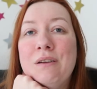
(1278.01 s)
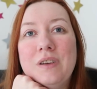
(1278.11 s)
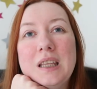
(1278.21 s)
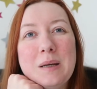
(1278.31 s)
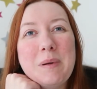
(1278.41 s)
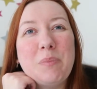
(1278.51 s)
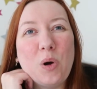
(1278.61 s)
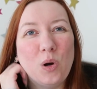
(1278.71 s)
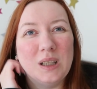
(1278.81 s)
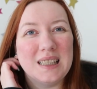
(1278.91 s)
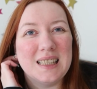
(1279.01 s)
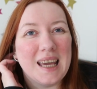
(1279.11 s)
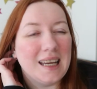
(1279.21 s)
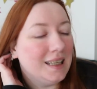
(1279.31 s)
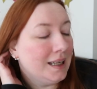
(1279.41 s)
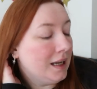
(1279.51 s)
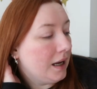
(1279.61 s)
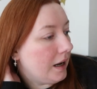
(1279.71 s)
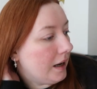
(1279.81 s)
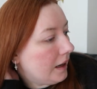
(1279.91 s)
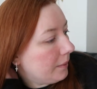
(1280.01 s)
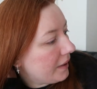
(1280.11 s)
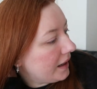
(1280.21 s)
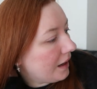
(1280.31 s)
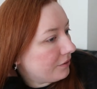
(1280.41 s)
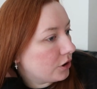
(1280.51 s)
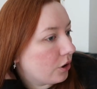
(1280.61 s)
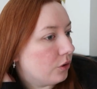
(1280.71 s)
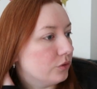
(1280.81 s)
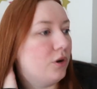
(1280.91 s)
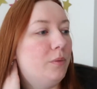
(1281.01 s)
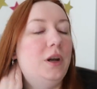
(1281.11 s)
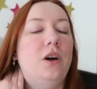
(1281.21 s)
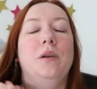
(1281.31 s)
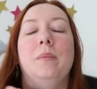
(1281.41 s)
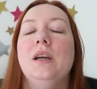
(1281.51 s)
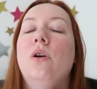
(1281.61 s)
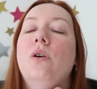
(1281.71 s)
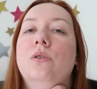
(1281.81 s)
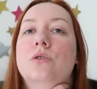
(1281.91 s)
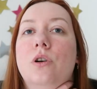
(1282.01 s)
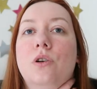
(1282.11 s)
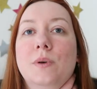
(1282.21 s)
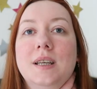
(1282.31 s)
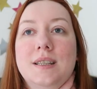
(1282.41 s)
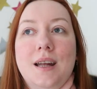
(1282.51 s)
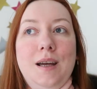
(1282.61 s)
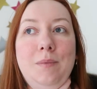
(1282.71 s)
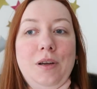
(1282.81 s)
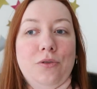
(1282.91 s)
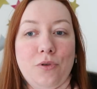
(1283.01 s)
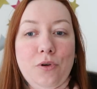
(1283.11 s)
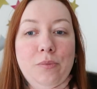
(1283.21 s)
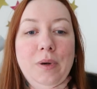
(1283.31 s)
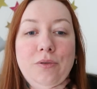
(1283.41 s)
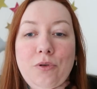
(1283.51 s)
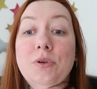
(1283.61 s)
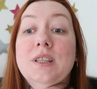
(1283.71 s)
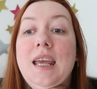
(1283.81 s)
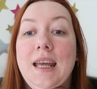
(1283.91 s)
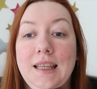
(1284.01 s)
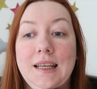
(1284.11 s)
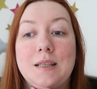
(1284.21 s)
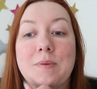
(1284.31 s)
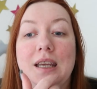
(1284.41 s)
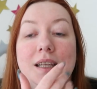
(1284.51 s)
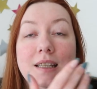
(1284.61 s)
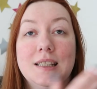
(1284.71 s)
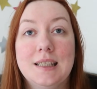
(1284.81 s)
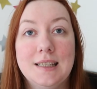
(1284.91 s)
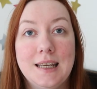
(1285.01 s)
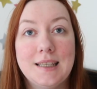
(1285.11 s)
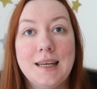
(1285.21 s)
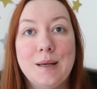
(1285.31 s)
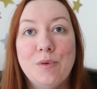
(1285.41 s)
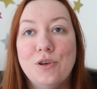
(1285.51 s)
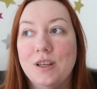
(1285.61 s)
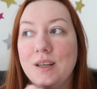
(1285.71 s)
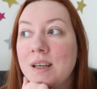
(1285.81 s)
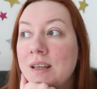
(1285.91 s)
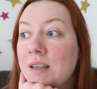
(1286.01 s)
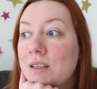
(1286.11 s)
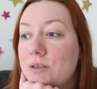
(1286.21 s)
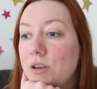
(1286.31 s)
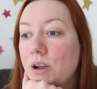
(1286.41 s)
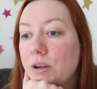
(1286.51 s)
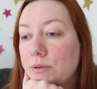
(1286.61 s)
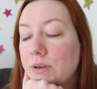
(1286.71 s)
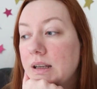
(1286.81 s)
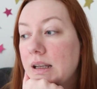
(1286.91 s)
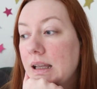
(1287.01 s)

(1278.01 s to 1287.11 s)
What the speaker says: feeling a bit poorly today. I have a cold coming on. My colds always start in my throat. My throat is killing. It's been killing since yesterday morning. So